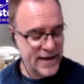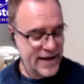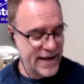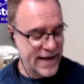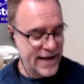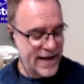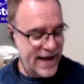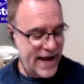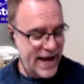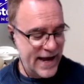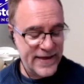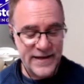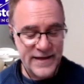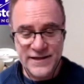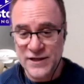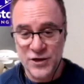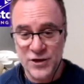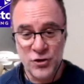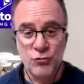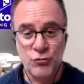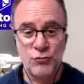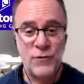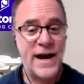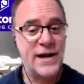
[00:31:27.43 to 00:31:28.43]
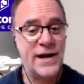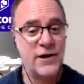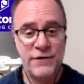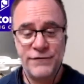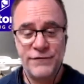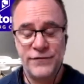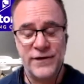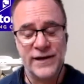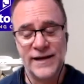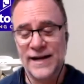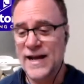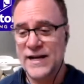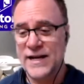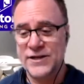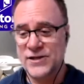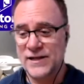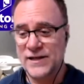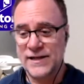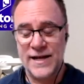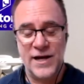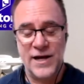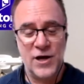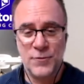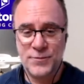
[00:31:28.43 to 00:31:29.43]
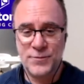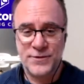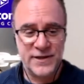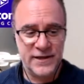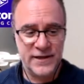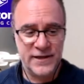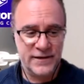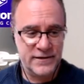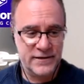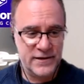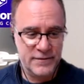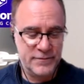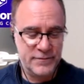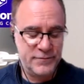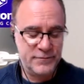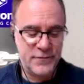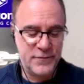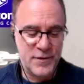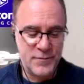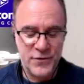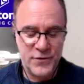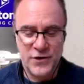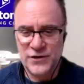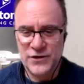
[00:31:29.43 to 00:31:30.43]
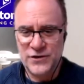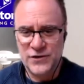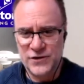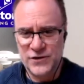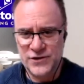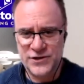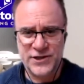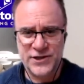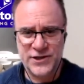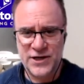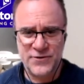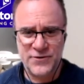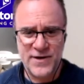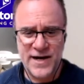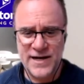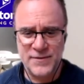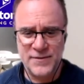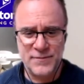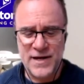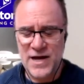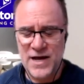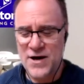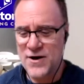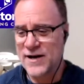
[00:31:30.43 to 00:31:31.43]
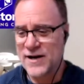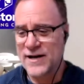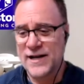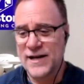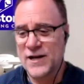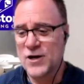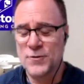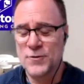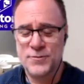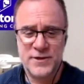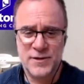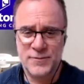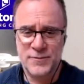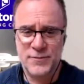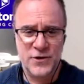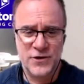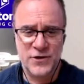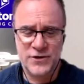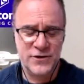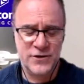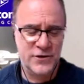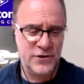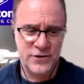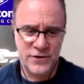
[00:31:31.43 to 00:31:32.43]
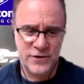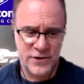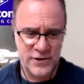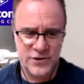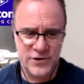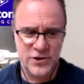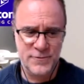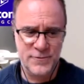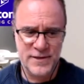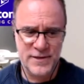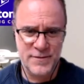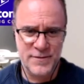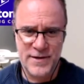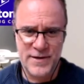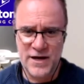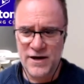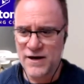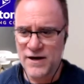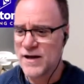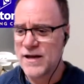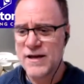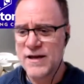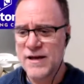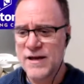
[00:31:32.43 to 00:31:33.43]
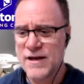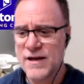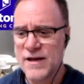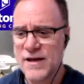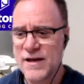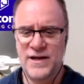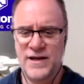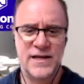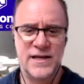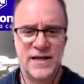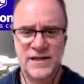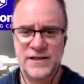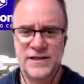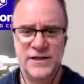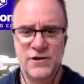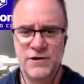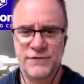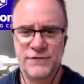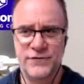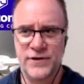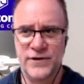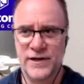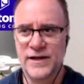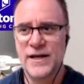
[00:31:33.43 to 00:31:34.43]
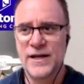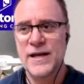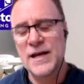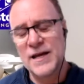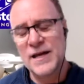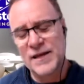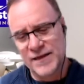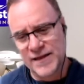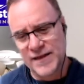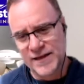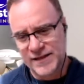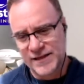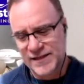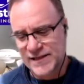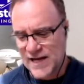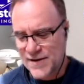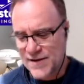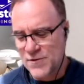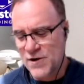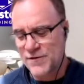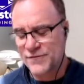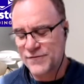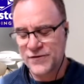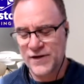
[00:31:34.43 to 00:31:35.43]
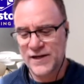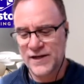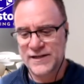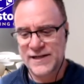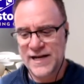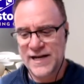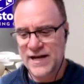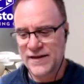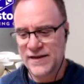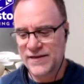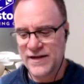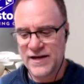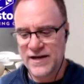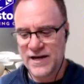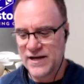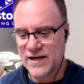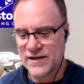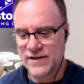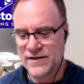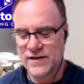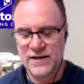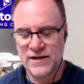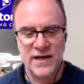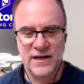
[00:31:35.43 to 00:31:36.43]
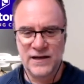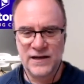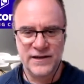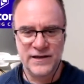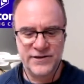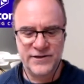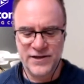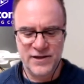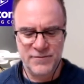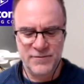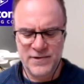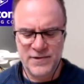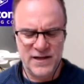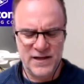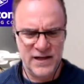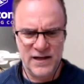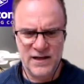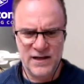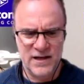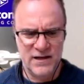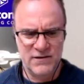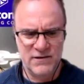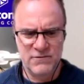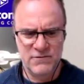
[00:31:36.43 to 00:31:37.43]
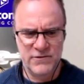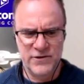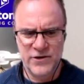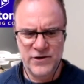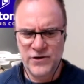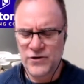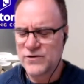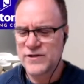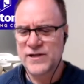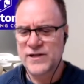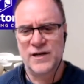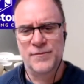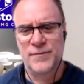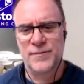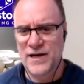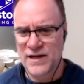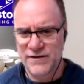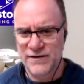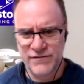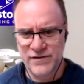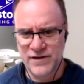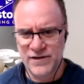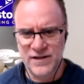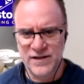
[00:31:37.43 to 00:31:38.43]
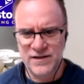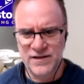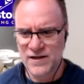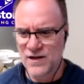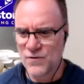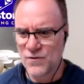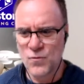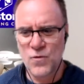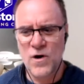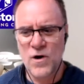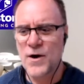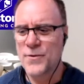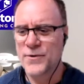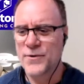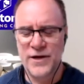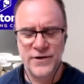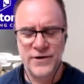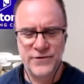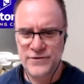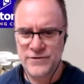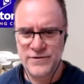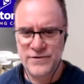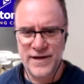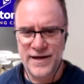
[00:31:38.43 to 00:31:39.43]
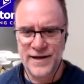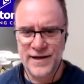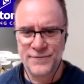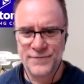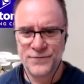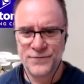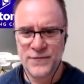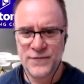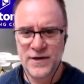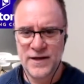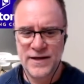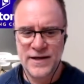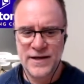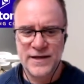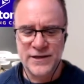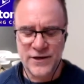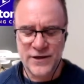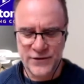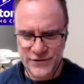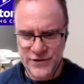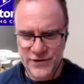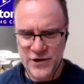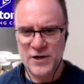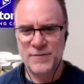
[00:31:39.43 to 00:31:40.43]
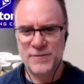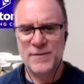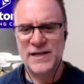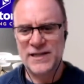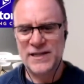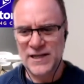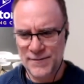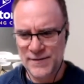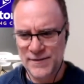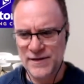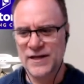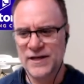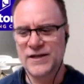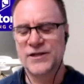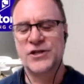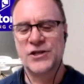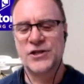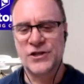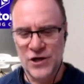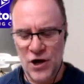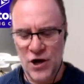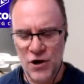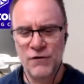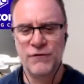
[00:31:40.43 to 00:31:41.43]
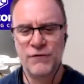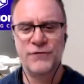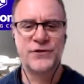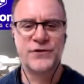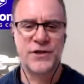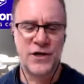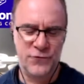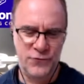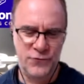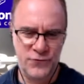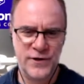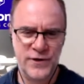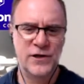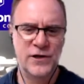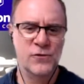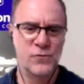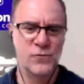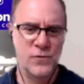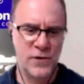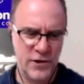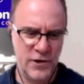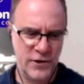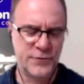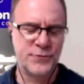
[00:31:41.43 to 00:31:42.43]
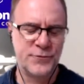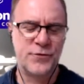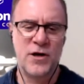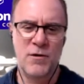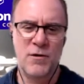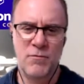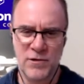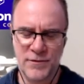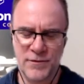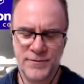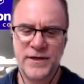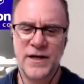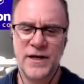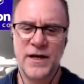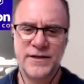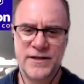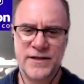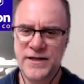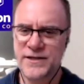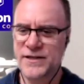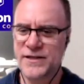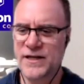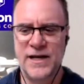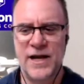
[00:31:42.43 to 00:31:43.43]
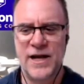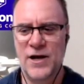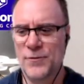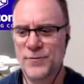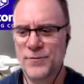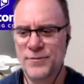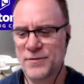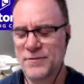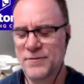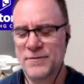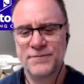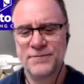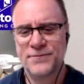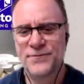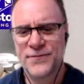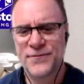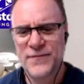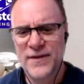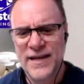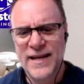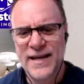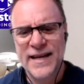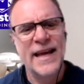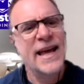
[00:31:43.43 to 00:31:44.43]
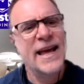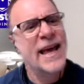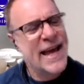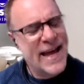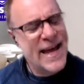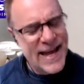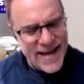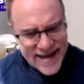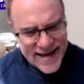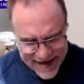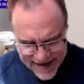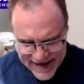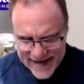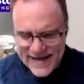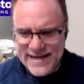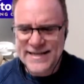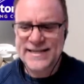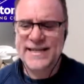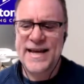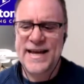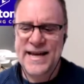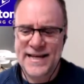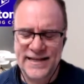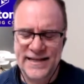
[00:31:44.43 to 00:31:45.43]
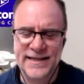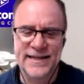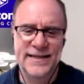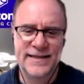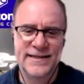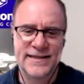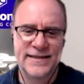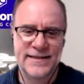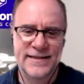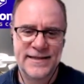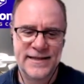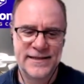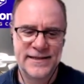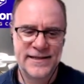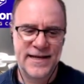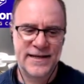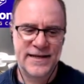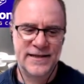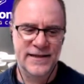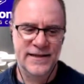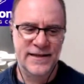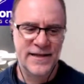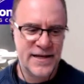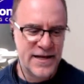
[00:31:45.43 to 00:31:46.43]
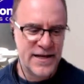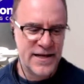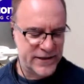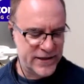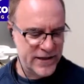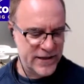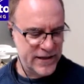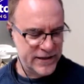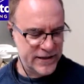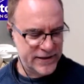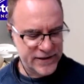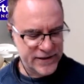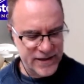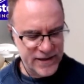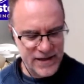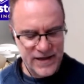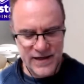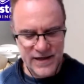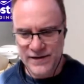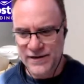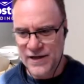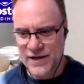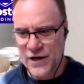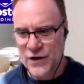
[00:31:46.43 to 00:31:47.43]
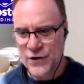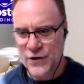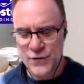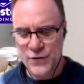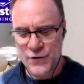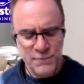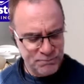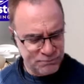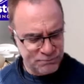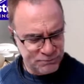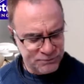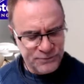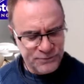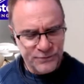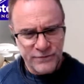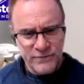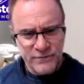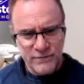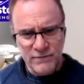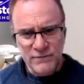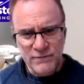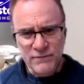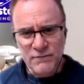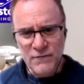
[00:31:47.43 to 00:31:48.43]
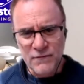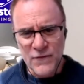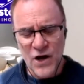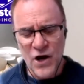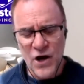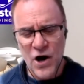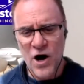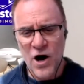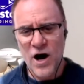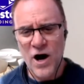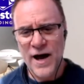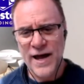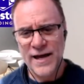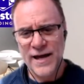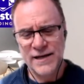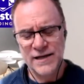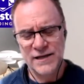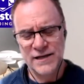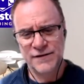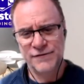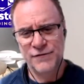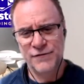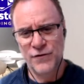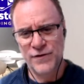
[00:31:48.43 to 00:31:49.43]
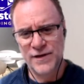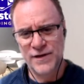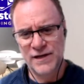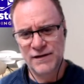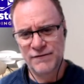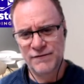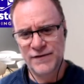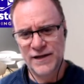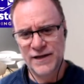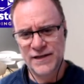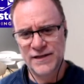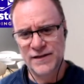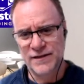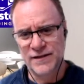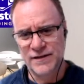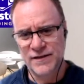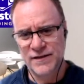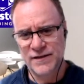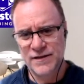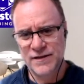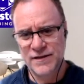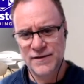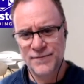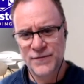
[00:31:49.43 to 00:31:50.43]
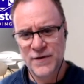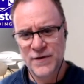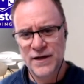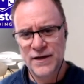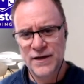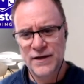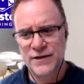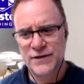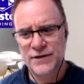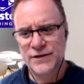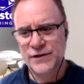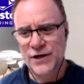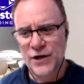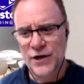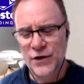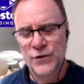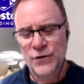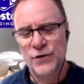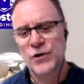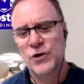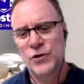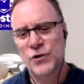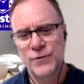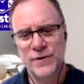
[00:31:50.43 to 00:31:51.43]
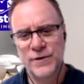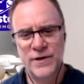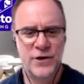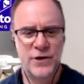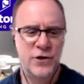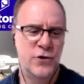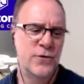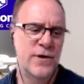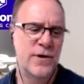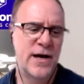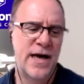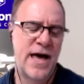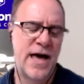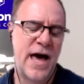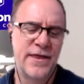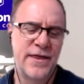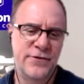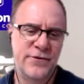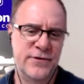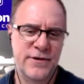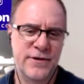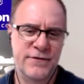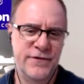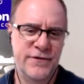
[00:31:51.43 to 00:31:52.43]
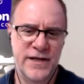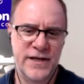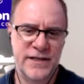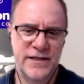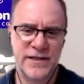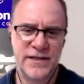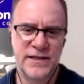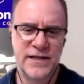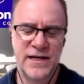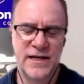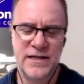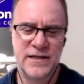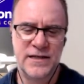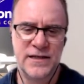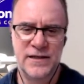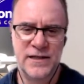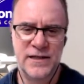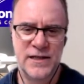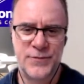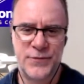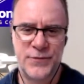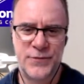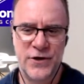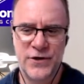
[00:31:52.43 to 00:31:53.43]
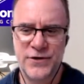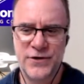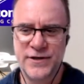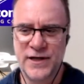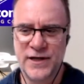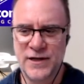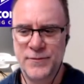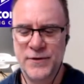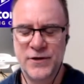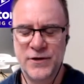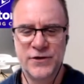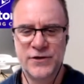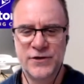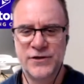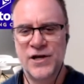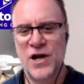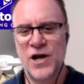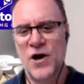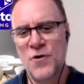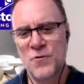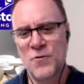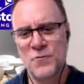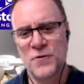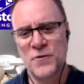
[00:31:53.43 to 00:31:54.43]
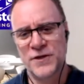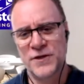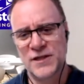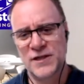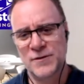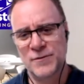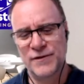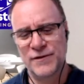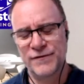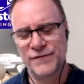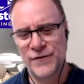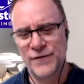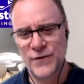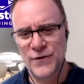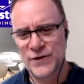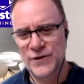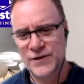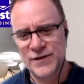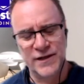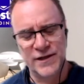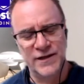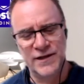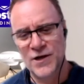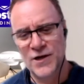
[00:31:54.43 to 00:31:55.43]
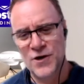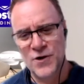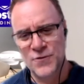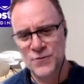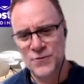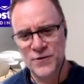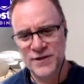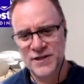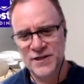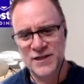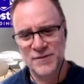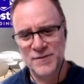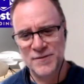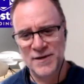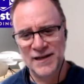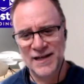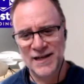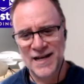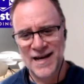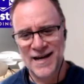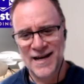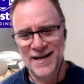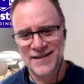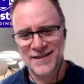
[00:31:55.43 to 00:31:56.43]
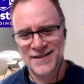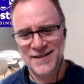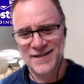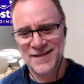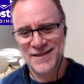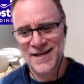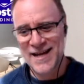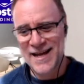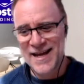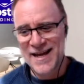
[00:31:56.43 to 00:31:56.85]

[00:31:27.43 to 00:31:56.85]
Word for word: And that's a great offering. It actually helps the, the, the person who's generating power. It helps the person who's consuming I love it. power. Yeah. Fantastic offering. There's some offerings out there that are legitimately like, who's going to pay for this? Like, why would I do that? So it's got to be something that solves a real world. It's got to have utility, you know, does it help? doesn't it? Exactly, exactly. Mm. So that's C and O. I is for the investors. Mm -hmm. So who, who are other investors into this project? Because no one wants to be first and no one wants to be last.